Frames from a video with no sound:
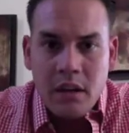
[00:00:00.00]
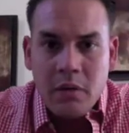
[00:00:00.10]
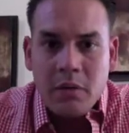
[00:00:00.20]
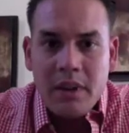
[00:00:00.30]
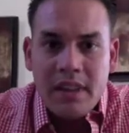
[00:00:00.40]

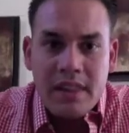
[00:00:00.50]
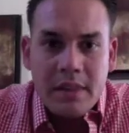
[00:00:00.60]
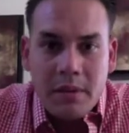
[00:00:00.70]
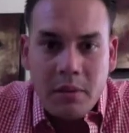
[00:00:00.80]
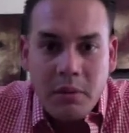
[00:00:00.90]
With
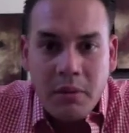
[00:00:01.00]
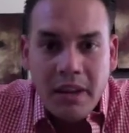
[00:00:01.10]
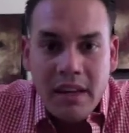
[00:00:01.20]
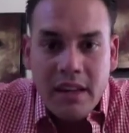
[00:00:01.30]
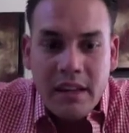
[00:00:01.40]

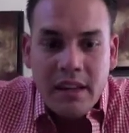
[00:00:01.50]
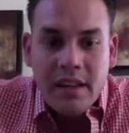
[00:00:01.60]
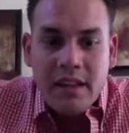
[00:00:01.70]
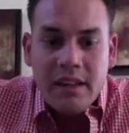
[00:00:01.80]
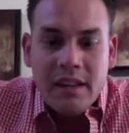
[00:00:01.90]
what
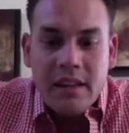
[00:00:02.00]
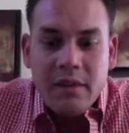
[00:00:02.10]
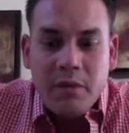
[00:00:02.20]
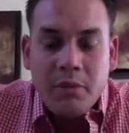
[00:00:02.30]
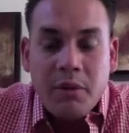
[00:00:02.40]

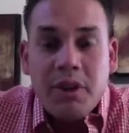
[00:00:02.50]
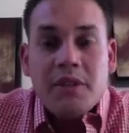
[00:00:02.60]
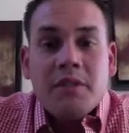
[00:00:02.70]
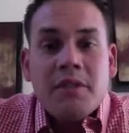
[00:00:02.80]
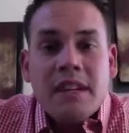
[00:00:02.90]
we're
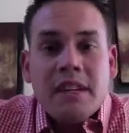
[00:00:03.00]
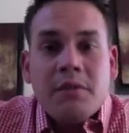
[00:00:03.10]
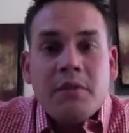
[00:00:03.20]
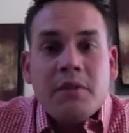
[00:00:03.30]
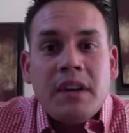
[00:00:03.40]
doing
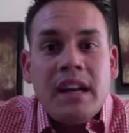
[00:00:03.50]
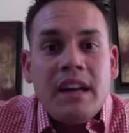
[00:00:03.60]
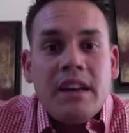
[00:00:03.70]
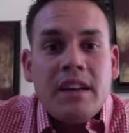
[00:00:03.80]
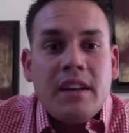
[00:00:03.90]
and
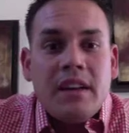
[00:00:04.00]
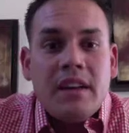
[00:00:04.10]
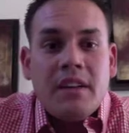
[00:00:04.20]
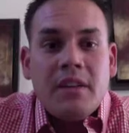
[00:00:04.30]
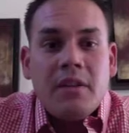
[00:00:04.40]
what
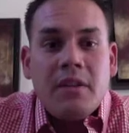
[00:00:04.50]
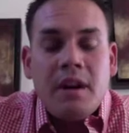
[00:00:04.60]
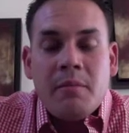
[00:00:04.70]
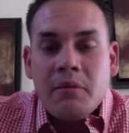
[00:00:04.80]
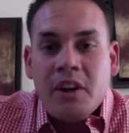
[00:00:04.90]

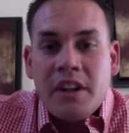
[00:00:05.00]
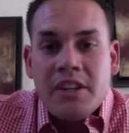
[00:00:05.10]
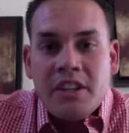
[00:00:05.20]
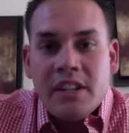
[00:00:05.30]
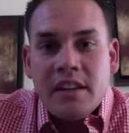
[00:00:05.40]
I'm
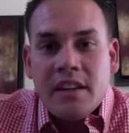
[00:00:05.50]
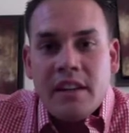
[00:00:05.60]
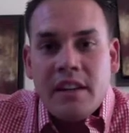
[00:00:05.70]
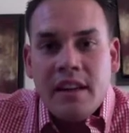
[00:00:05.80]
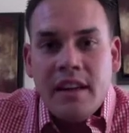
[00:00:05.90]
watching,
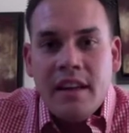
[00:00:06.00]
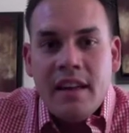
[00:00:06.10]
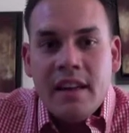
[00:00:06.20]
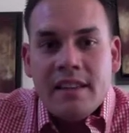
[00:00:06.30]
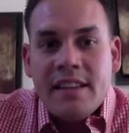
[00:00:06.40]

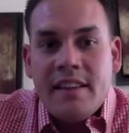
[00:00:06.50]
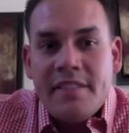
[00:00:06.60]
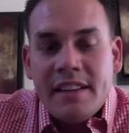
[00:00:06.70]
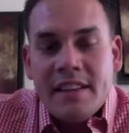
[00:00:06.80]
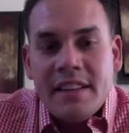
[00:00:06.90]
it
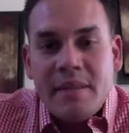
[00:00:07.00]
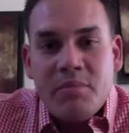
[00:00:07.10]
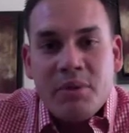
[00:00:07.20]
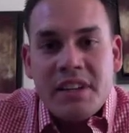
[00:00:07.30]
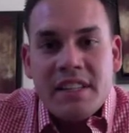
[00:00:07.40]
definitely
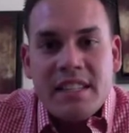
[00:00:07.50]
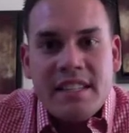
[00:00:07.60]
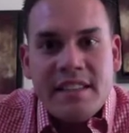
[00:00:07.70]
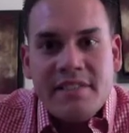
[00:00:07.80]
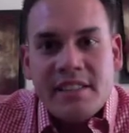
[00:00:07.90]
brings a
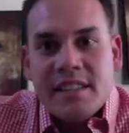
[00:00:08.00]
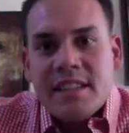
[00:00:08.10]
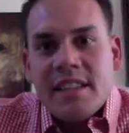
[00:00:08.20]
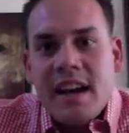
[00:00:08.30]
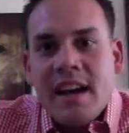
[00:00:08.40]
different
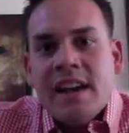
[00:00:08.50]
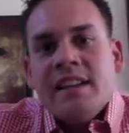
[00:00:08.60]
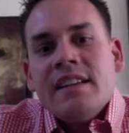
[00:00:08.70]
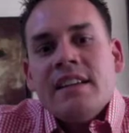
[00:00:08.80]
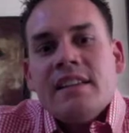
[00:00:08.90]

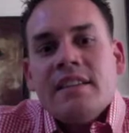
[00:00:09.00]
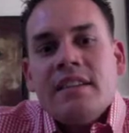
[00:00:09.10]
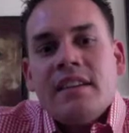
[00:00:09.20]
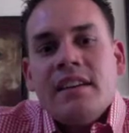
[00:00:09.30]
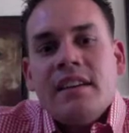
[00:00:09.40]
side
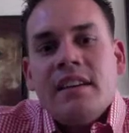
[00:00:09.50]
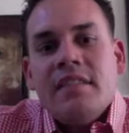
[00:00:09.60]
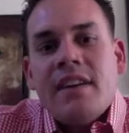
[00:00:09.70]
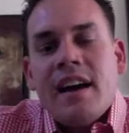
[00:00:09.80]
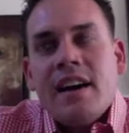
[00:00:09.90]

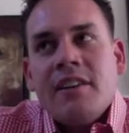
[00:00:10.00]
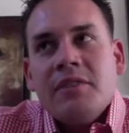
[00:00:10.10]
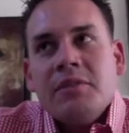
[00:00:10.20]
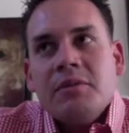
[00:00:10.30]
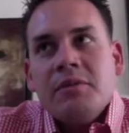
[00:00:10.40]
of
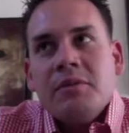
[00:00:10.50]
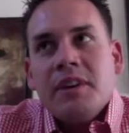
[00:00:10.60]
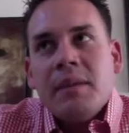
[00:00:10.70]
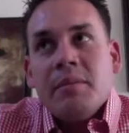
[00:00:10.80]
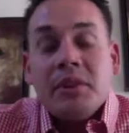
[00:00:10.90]
how
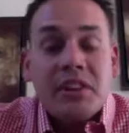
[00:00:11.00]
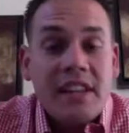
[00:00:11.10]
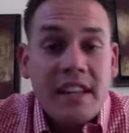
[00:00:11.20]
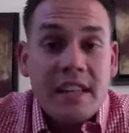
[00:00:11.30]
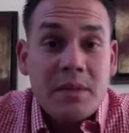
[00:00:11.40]
I'm
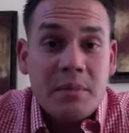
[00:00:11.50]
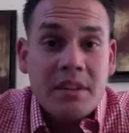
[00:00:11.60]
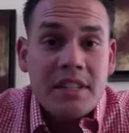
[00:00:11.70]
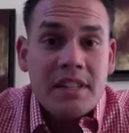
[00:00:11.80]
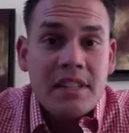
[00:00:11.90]
looking at
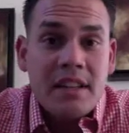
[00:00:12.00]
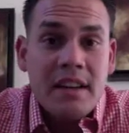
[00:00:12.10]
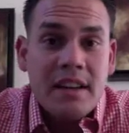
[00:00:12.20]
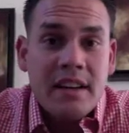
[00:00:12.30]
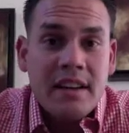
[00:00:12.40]
sports.
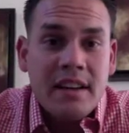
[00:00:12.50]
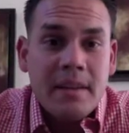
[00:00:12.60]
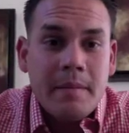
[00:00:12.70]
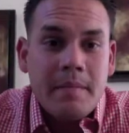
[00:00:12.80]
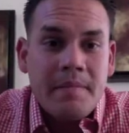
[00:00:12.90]

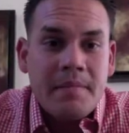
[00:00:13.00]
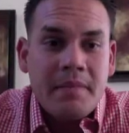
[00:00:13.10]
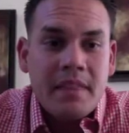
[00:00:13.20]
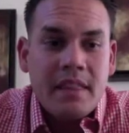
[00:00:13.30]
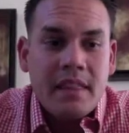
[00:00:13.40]

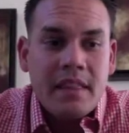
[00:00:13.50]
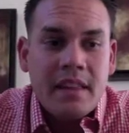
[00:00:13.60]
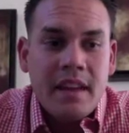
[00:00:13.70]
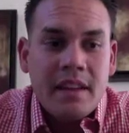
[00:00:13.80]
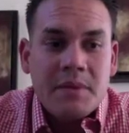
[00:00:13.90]

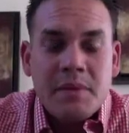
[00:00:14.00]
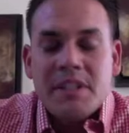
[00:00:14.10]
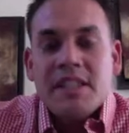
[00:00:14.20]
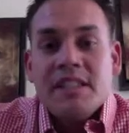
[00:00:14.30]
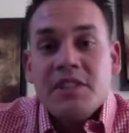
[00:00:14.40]
As
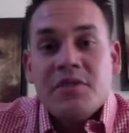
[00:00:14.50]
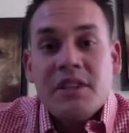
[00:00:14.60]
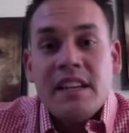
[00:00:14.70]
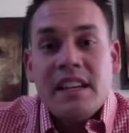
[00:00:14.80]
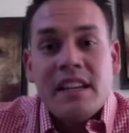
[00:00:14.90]
much as
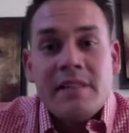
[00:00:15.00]
intriguing